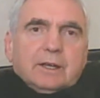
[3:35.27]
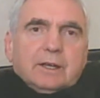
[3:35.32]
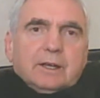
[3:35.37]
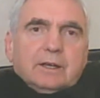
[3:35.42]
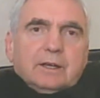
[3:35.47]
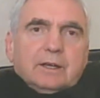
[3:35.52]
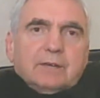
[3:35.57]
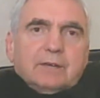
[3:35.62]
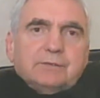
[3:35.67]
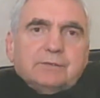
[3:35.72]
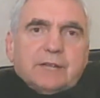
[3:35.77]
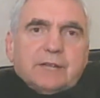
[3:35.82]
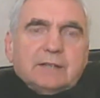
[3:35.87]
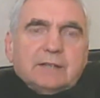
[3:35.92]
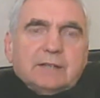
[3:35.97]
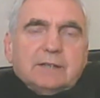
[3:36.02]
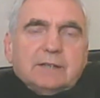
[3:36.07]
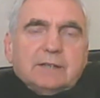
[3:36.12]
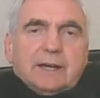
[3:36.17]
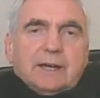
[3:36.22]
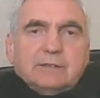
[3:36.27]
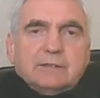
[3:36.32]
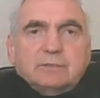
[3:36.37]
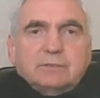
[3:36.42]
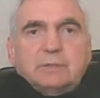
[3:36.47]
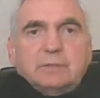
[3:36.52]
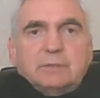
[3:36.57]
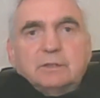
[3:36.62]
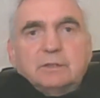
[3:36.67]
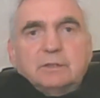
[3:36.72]
a friend
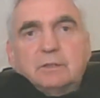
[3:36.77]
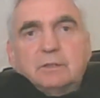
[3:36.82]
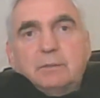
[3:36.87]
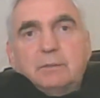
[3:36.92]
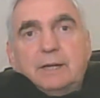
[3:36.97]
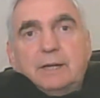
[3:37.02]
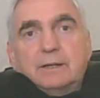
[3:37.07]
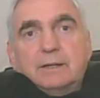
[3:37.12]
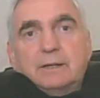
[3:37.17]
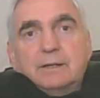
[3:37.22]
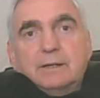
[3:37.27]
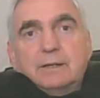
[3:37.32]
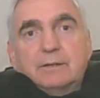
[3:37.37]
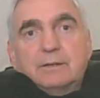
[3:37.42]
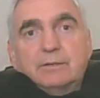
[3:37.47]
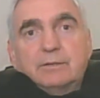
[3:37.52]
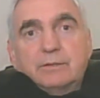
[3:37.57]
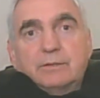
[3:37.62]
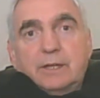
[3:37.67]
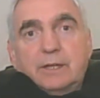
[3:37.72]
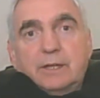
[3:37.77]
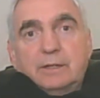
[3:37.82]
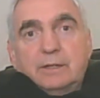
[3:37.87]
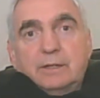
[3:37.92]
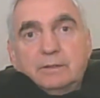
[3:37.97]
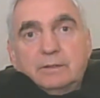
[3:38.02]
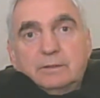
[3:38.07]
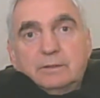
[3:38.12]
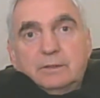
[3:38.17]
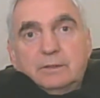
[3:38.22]
asked me to come back and
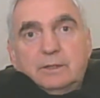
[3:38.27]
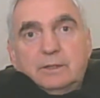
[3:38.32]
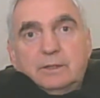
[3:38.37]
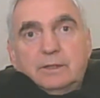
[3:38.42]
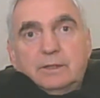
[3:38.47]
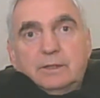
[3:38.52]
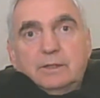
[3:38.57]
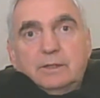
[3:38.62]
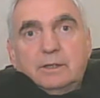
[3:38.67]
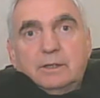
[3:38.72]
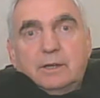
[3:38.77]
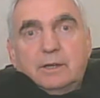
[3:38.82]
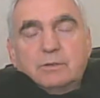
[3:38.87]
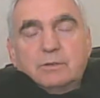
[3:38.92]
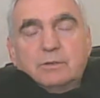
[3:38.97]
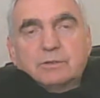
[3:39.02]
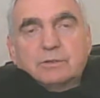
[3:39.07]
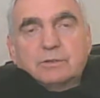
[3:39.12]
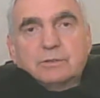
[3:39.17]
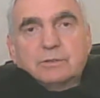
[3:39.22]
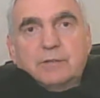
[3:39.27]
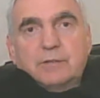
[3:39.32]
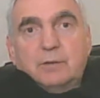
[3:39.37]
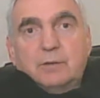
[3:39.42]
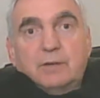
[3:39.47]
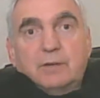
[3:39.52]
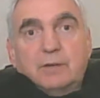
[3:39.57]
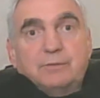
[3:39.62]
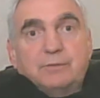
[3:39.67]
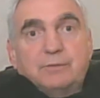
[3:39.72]
stay in her house.
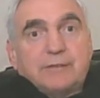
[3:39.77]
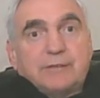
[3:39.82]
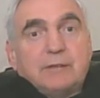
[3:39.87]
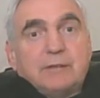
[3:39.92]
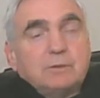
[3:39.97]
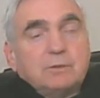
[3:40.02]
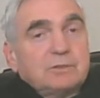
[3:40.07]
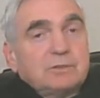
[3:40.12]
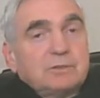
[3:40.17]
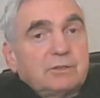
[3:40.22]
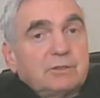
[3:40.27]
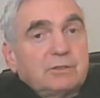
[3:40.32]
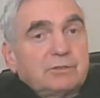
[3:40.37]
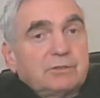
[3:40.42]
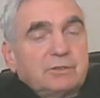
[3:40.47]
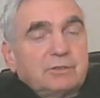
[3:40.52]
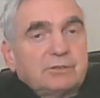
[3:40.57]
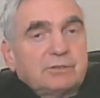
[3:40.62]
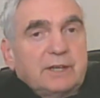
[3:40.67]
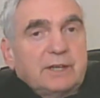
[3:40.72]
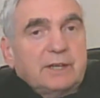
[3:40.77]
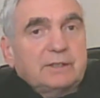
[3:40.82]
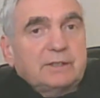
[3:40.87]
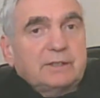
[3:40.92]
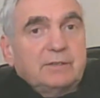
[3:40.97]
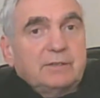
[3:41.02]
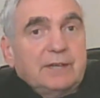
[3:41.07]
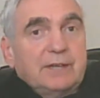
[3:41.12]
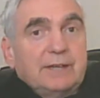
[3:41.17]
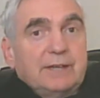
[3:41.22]
Now, a friend was also
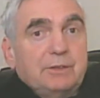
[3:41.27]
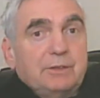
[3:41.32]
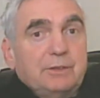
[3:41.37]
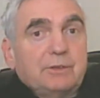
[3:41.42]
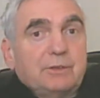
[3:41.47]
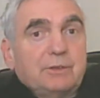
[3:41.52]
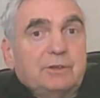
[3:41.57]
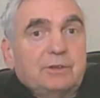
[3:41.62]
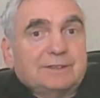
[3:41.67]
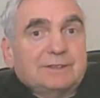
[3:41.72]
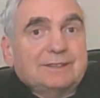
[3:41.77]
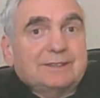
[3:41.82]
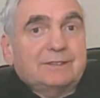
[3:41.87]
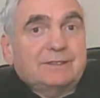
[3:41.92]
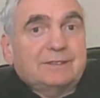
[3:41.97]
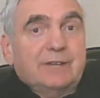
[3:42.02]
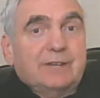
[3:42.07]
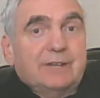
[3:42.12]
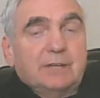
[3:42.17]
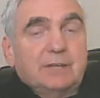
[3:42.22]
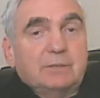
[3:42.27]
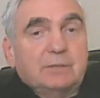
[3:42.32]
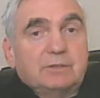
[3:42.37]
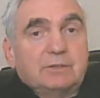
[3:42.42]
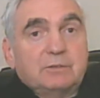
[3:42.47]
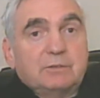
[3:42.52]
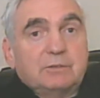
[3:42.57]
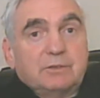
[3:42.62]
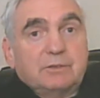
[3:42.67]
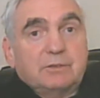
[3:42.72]
attractive, and I thought at the time
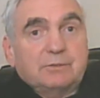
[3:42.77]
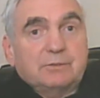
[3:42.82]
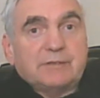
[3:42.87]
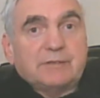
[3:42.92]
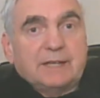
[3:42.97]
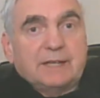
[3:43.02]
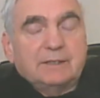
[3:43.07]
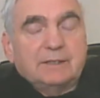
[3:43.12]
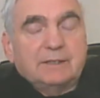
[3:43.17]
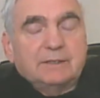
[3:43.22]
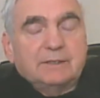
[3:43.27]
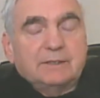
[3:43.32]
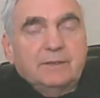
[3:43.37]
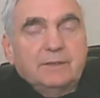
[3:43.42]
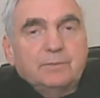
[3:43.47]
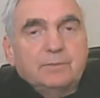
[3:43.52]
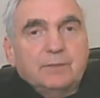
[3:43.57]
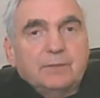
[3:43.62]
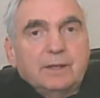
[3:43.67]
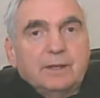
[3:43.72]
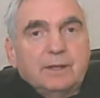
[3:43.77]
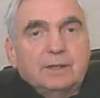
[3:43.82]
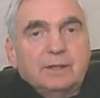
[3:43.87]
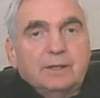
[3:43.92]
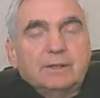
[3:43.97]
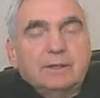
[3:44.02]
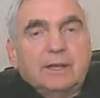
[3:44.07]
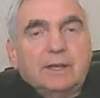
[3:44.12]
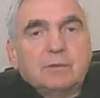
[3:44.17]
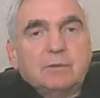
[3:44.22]
that it was a friend
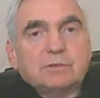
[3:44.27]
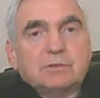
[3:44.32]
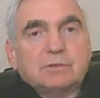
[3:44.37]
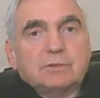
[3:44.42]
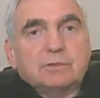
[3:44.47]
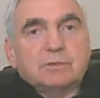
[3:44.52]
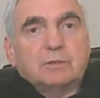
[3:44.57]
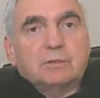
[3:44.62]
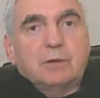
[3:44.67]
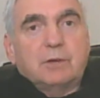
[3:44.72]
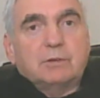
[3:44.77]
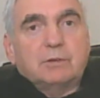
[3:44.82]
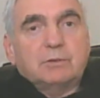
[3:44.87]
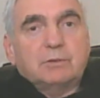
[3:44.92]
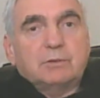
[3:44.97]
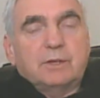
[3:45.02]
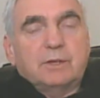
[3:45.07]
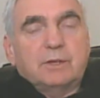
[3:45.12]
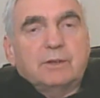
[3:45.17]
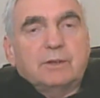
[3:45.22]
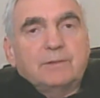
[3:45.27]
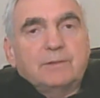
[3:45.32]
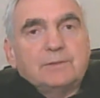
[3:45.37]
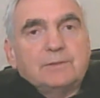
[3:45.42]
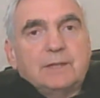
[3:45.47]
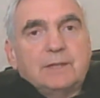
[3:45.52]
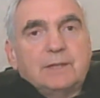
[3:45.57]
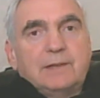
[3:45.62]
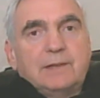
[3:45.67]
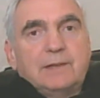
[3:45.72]
that I was going to go out with.
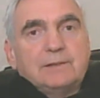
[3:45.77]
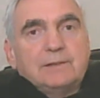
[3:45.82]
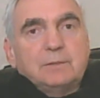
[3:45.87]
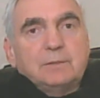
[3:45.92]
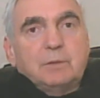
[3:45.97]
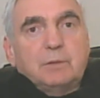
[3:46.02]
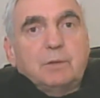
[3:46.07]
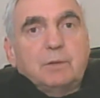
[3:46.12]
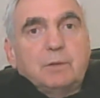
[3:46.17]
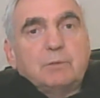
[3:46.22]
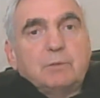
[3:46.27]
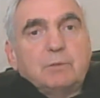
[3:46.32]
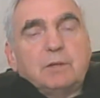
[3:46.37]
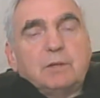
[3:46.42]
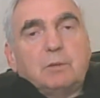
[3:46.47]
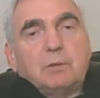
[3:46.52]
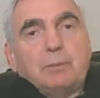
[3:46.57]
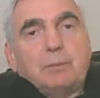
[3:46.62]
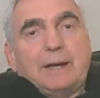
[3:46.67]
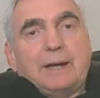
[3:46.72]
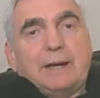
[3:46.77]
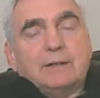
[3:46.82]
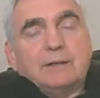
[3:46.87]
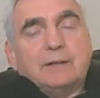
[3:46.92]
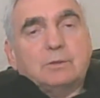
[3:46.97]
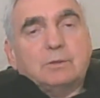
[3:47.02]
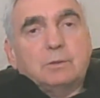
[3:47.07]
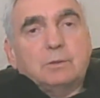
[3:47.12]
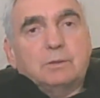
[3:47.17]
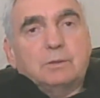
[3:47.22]
But when we got
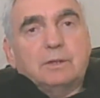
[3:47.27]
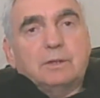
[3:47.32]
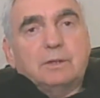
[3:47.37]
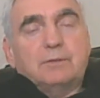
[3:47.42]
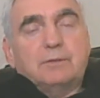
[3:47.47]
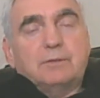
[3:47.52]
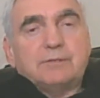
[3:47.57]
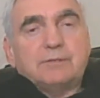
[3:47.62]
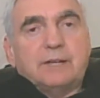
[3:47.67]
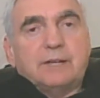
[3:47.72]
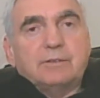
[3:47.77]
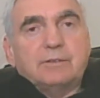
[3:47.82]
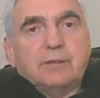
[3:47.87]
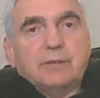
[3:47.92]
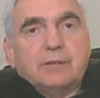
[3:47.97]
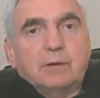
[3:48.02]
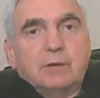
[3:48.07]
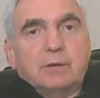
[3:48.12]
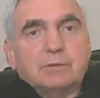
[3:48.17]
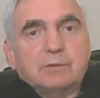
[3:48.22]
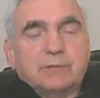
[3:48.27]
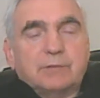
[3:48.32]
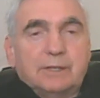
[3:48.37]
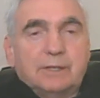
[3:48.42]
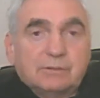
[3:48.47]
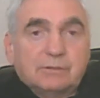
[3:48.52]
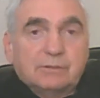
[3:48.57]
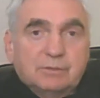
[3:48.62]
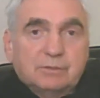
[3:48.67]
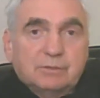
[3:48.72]
back to a friend's house
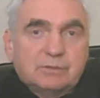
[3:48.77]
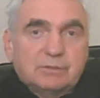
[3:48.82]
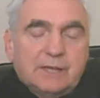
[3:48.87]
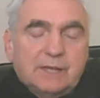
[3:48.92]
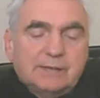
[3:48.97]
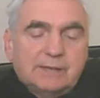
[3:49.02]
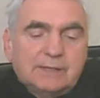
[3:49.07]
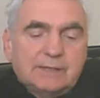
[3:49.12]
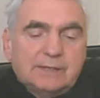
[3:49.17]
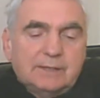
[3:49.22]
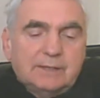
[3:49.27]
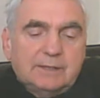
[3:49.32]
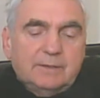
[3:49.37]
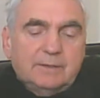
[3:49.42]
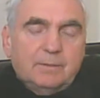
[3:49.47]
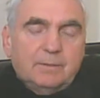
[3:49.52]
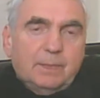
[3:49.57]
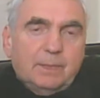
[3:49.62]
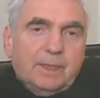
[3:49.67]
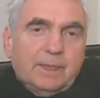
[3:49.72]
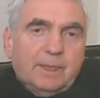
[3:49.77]
in Trimsaran,